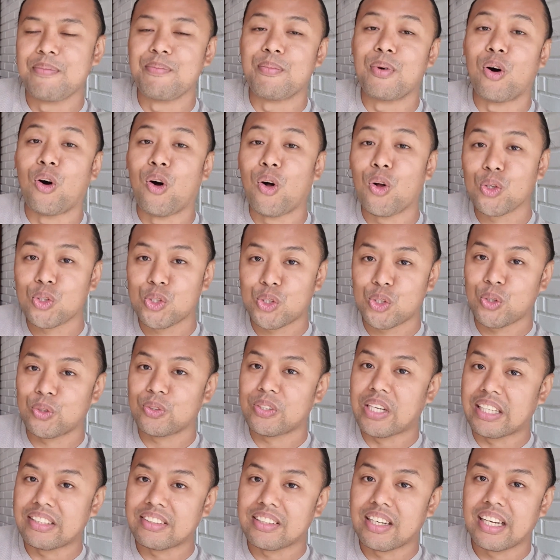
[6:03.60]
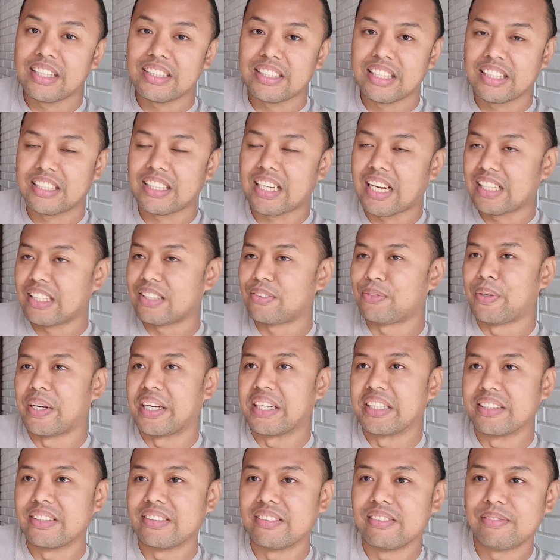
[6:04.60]
Um, also, that night it kind
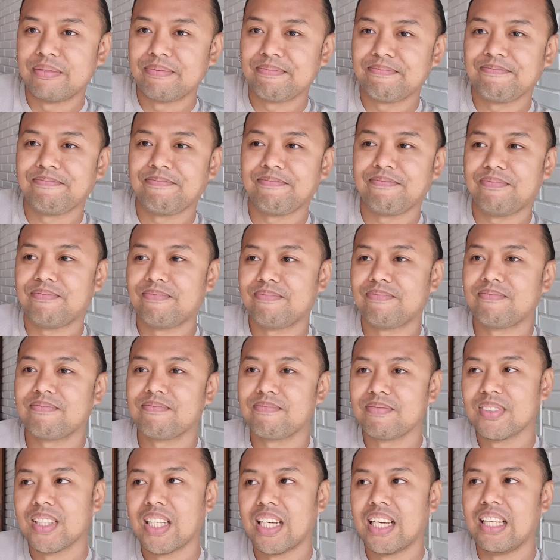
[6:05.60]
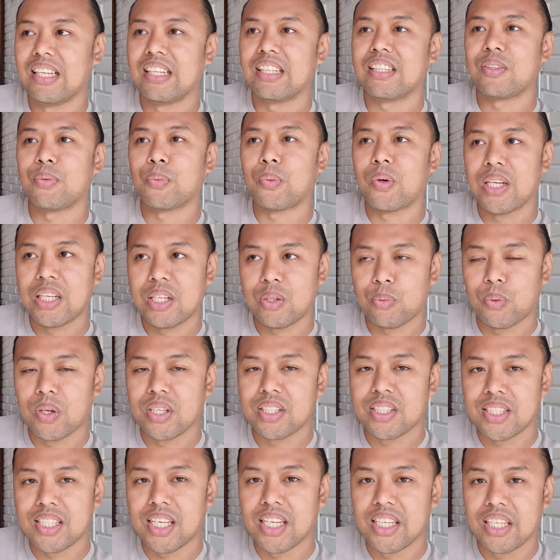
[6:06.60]
of rained and it,
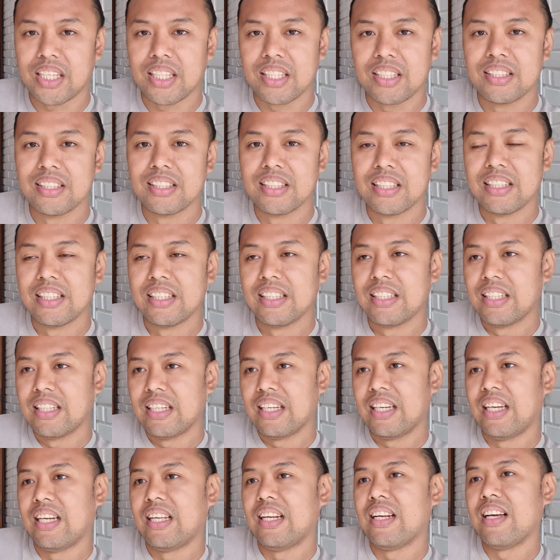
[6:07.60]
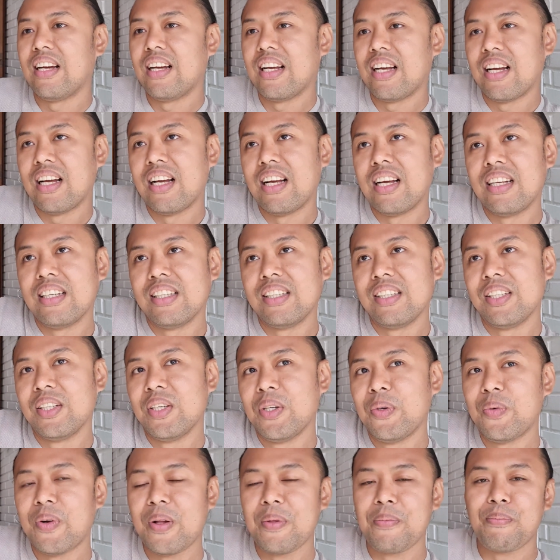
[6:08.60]
it was sunny. And uh,
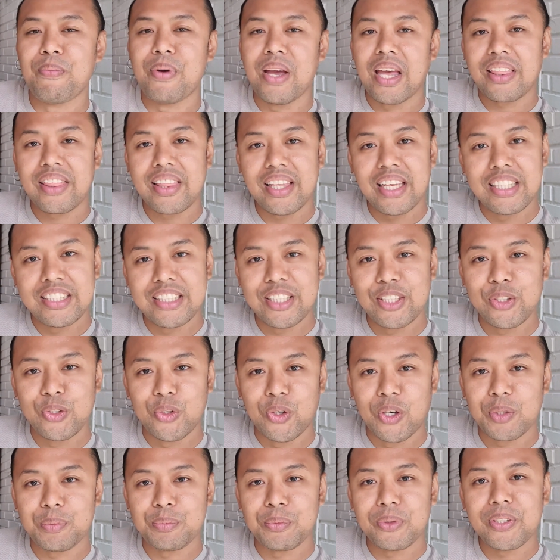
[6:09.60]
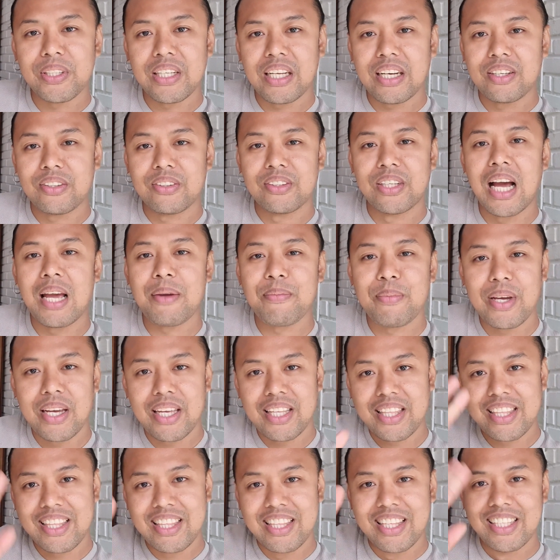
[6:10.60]
well, Beth is in Dortmund now. Hi,
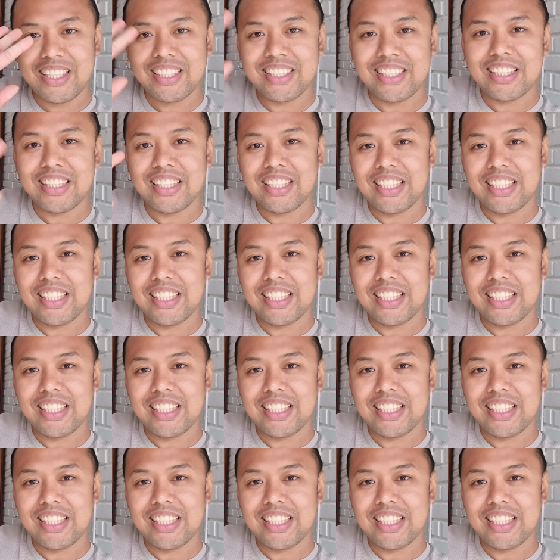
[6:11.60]
Beth.